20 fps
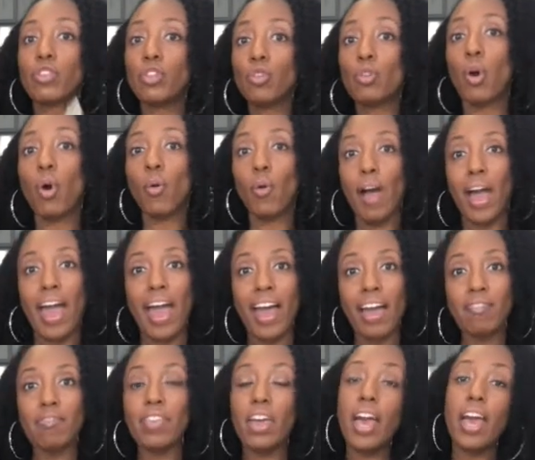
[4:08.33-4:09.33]
if you don't
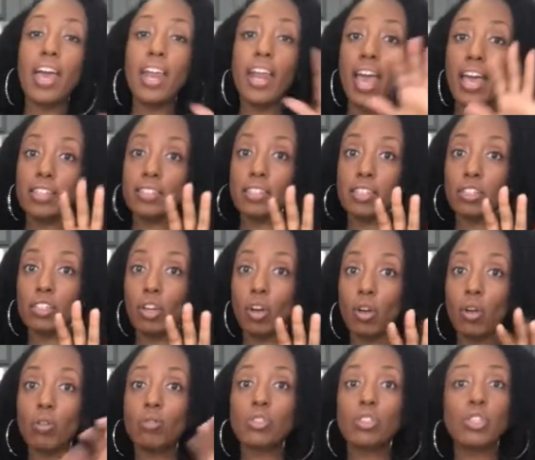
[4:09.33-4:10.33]
have that as
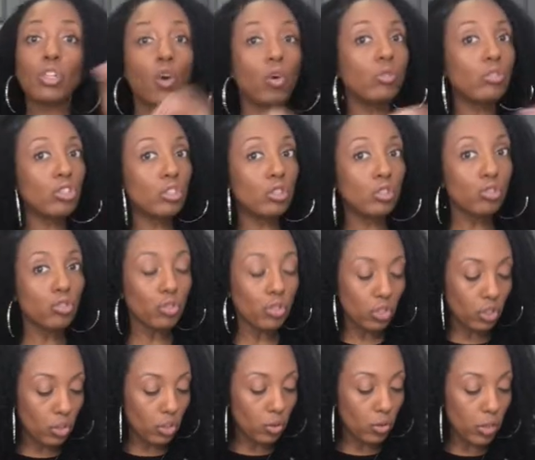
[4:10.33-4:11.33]
adults, no children
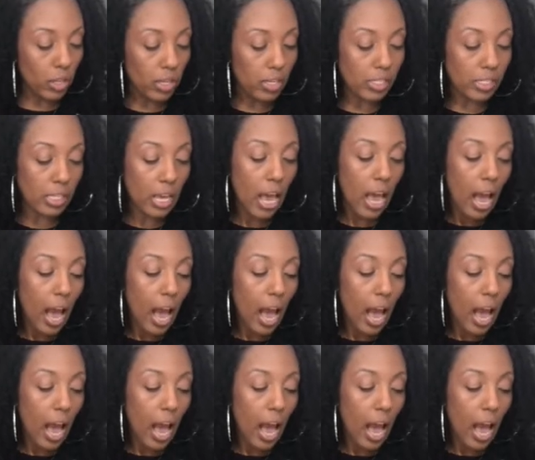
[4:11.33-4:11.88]
to do this,